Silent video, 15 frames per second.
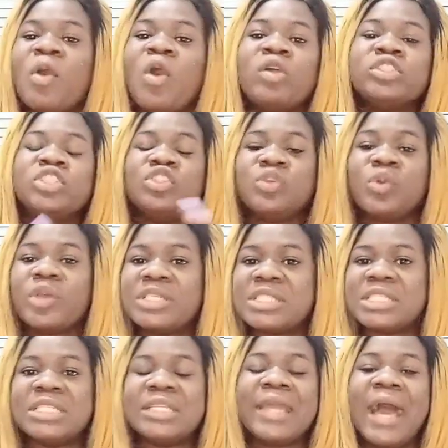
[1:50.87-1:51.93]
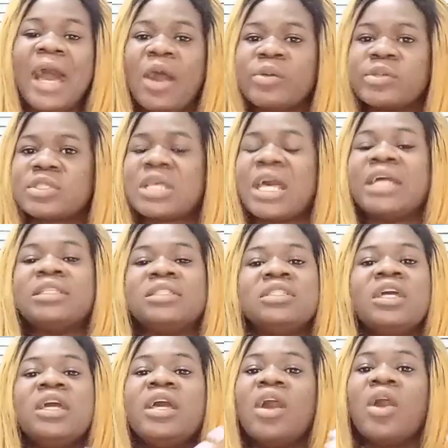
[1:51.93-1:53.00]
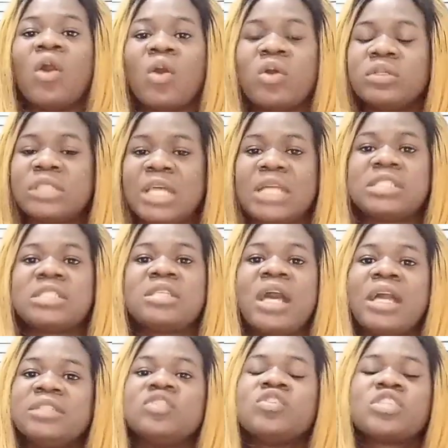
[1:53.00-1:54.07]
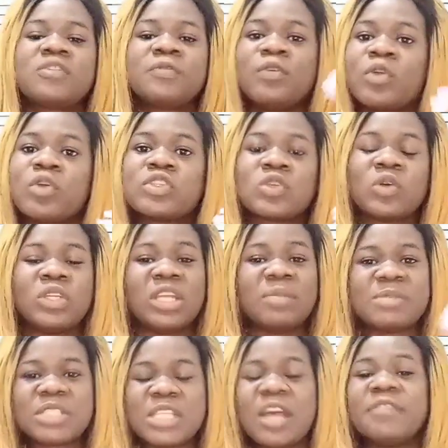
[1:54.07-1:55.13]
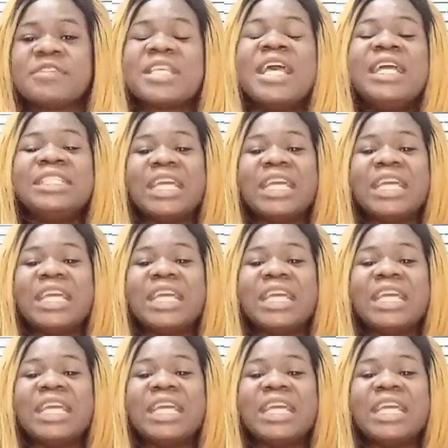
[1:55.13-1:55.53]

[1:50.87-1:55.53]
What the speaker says: all the noise in the house and all that and just focus on themselves.